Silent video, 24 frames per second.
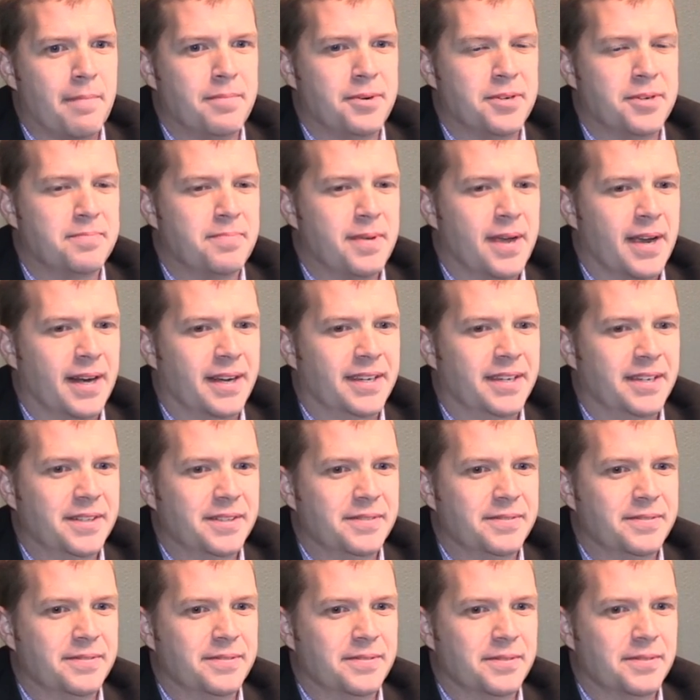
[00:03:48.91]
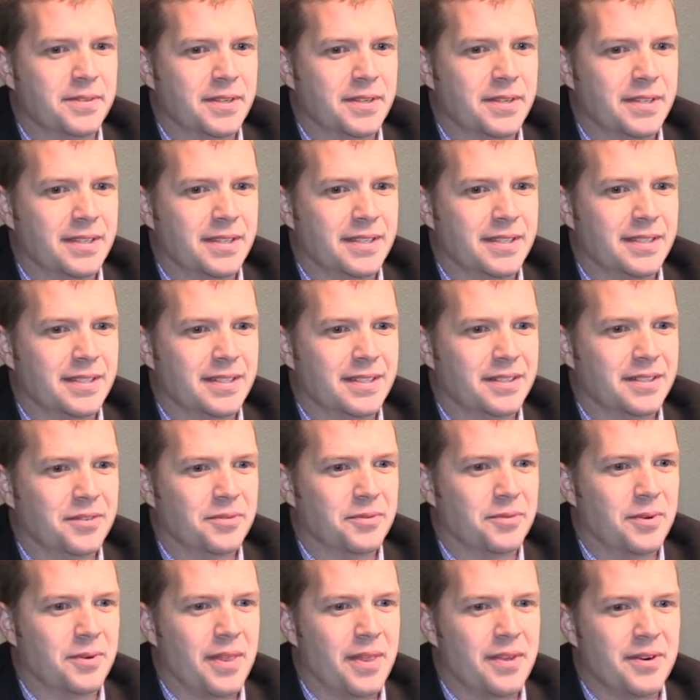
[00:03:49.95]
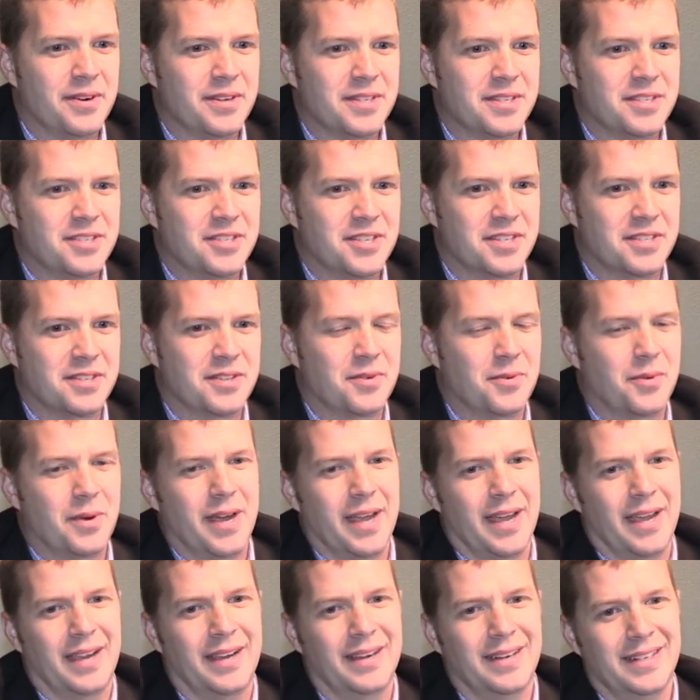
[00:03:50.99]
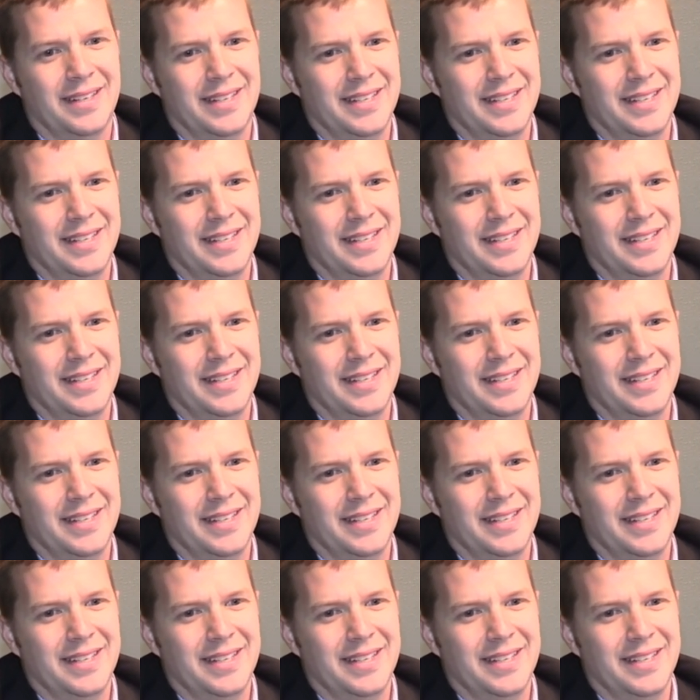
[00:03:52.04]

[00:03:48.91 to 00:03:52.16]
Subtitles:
perspective, whether it's just the way